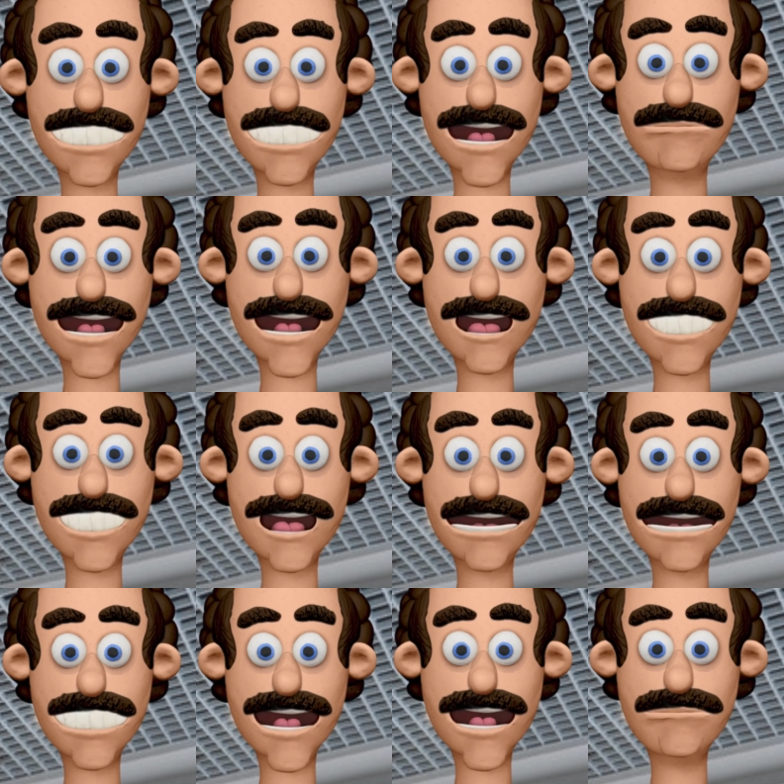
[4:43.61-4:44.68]
and
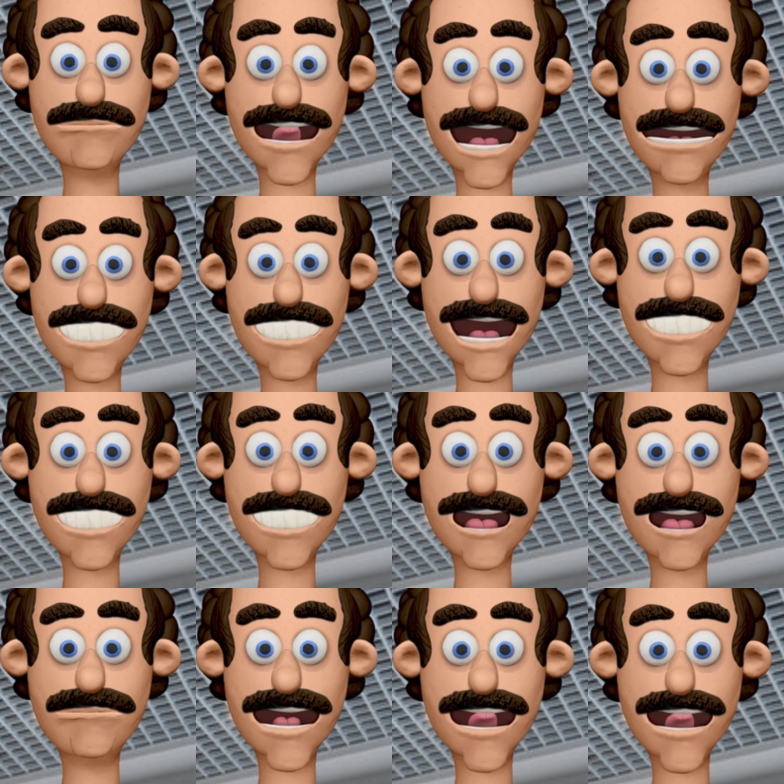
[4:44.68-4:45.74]
integration of lighting and
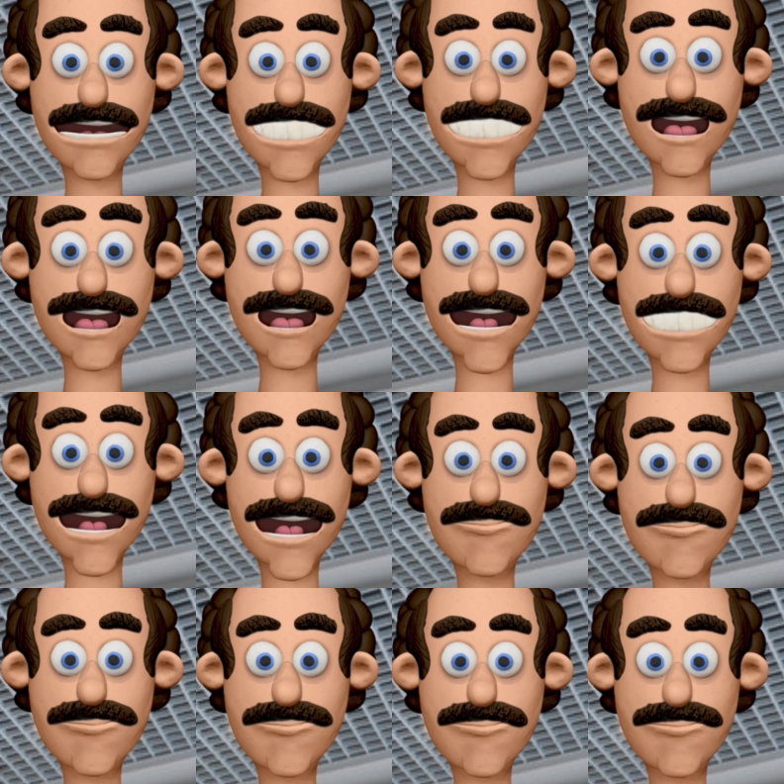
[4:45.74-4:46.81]
other building
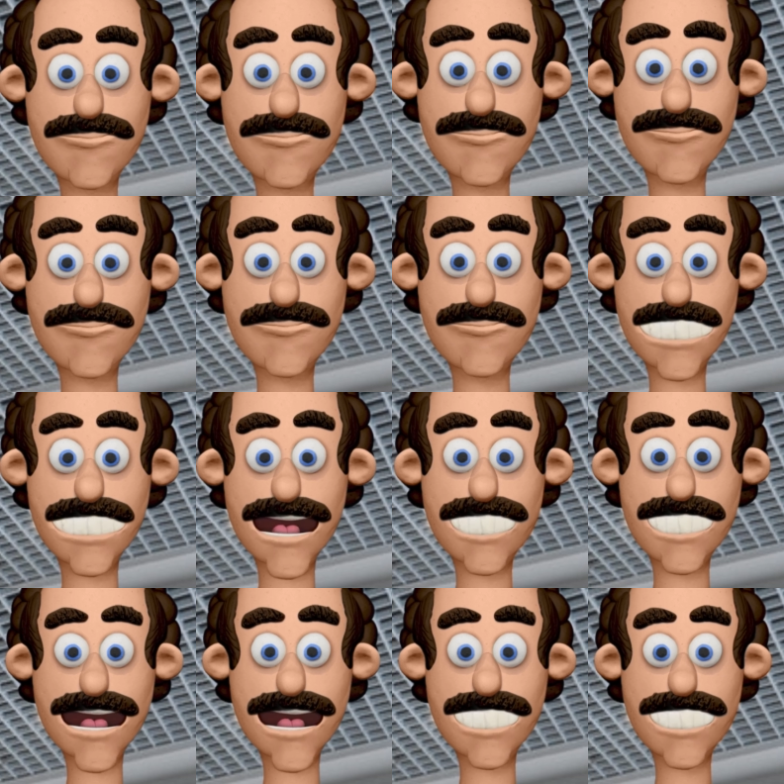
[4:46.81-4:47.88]
services.
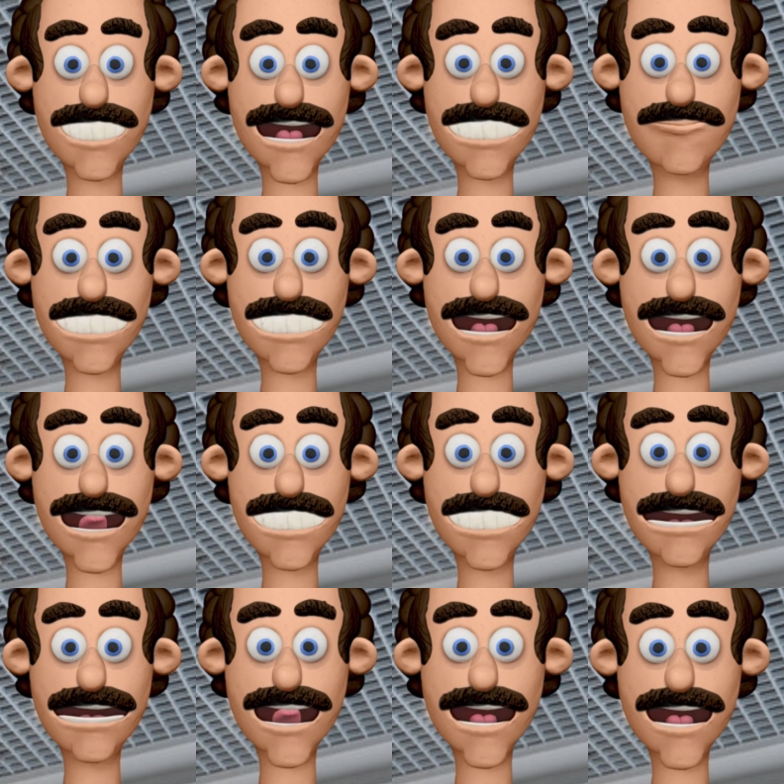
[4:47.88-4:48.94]
Advantages of false
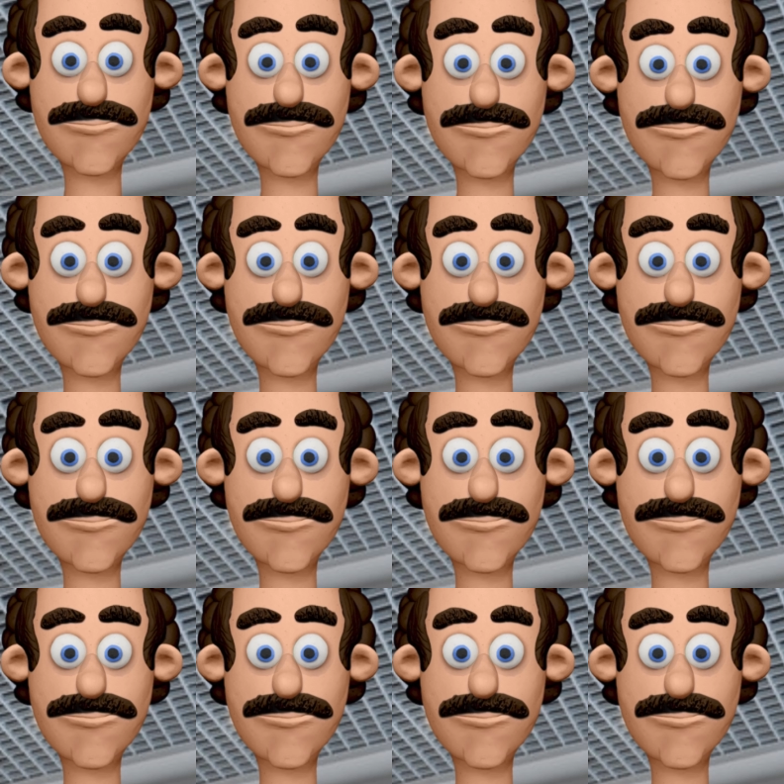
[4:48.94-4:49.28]
ceiling.